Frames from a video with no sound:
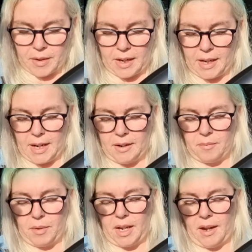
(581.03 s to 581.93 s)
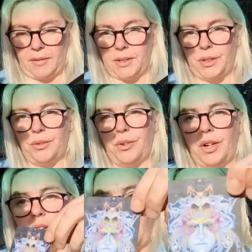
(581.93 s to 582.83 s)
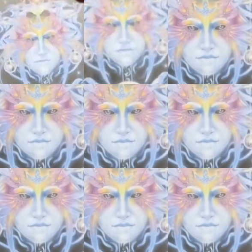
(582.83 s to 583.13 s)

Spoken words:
Again, we have a sword at the third